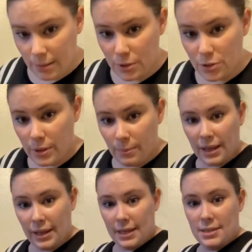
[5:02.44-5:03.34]
in between my
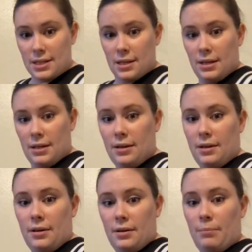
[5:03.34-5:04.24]
legs,
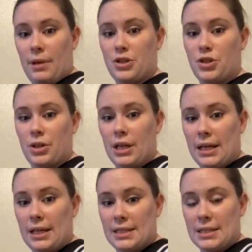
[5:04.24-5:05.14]
make sure that
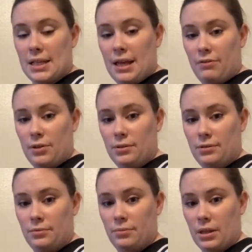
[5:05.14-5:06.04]
it is level
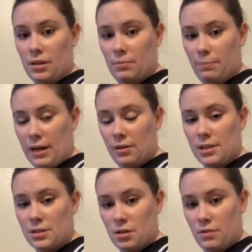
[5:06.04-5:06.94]
with parallel
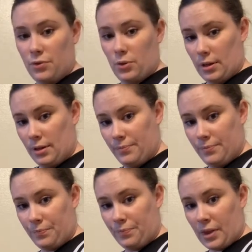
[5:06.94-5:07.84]
to the floor,
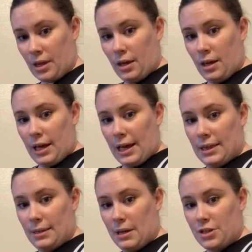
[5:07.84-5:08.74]

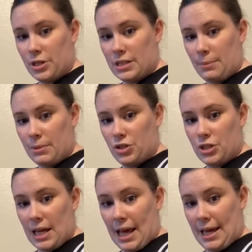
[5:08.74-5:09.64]
and the measuring tape is
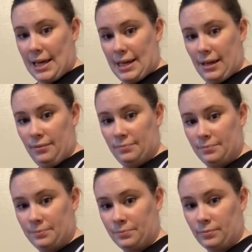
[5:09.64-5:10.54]
just hanging.
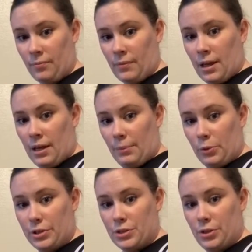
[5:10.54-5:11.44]
I'm
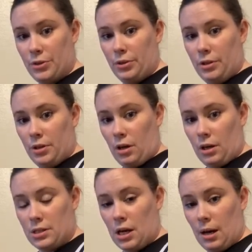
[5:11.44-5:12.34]
going to,
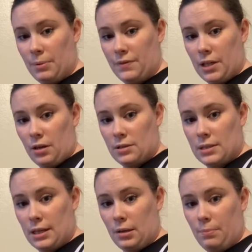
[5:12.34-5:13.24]
on top of the
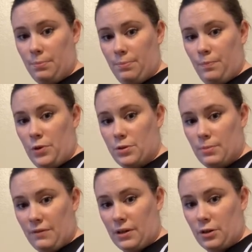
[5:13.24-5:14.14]
yardstick, use
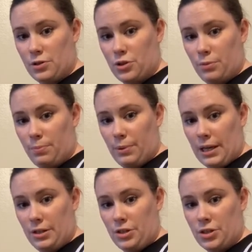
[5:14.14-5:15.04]
my fingers to
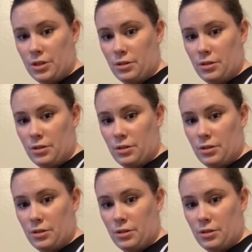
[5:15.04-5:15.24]
pinch